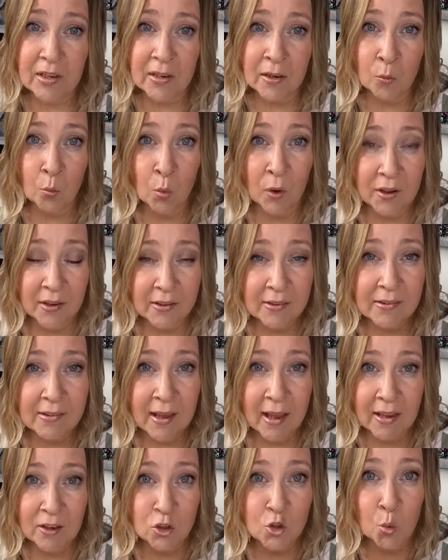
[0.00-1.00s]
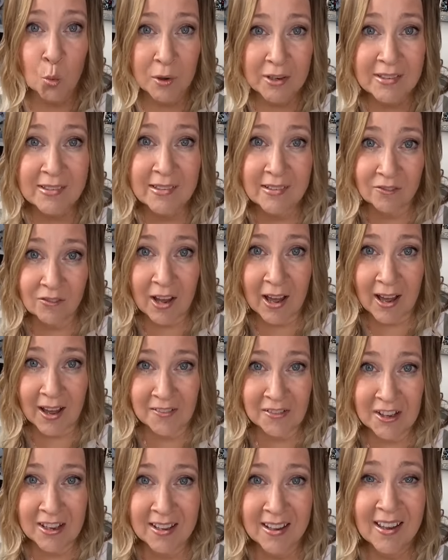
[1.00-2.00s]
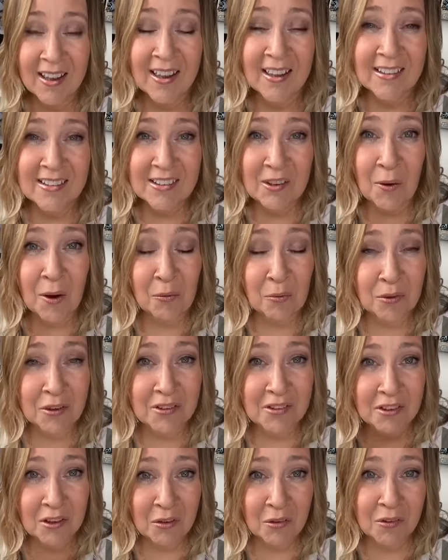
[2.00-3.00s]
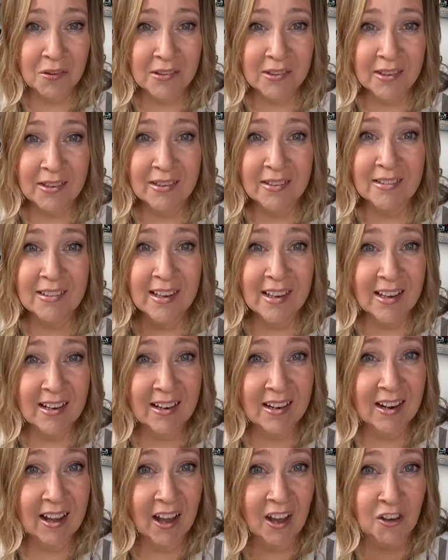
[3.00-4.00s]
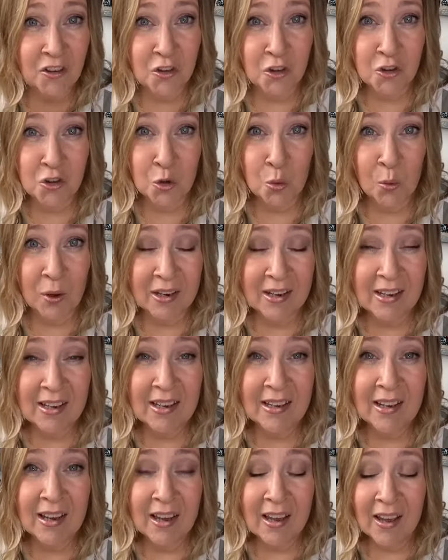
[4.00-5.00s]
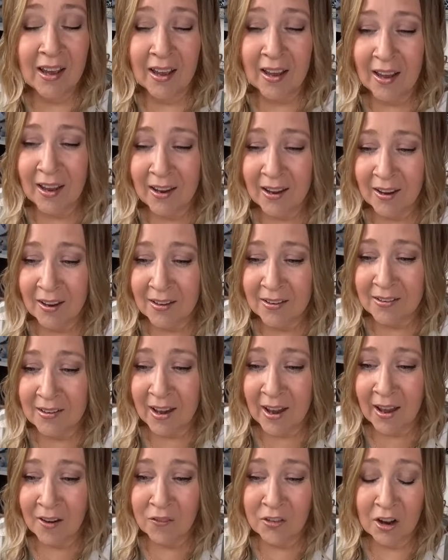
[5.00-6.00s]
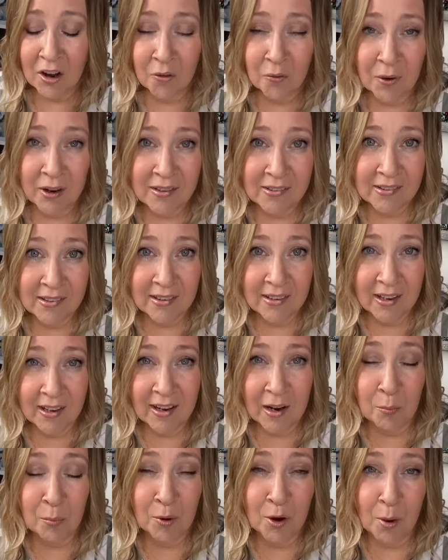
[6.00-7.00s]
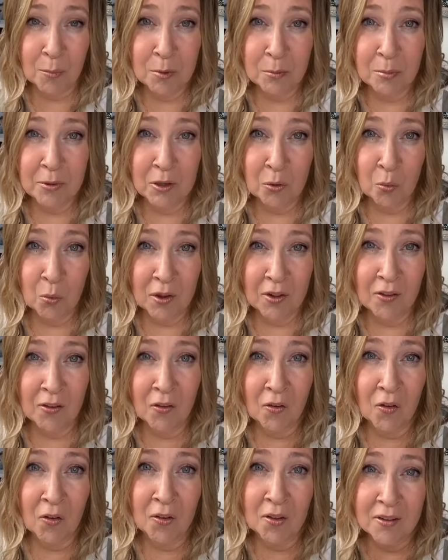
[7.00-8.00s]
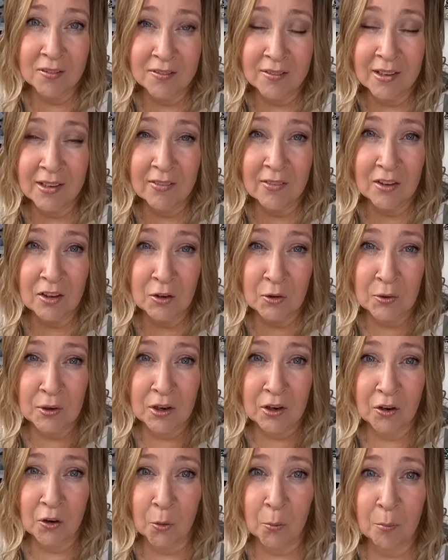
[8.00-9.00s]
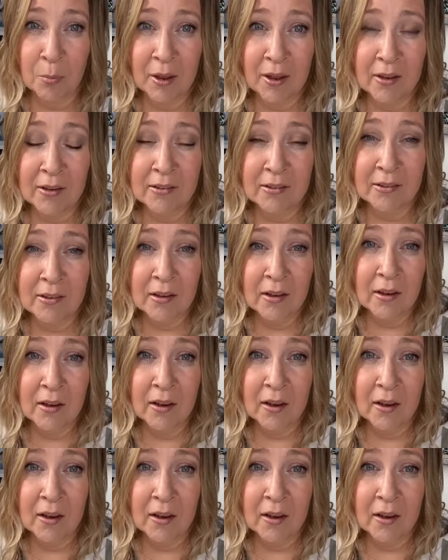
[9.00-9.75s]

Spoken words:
It was at $25, so I reduced it to get it under $20, and I have not raised it yet. I probably will in the new year, but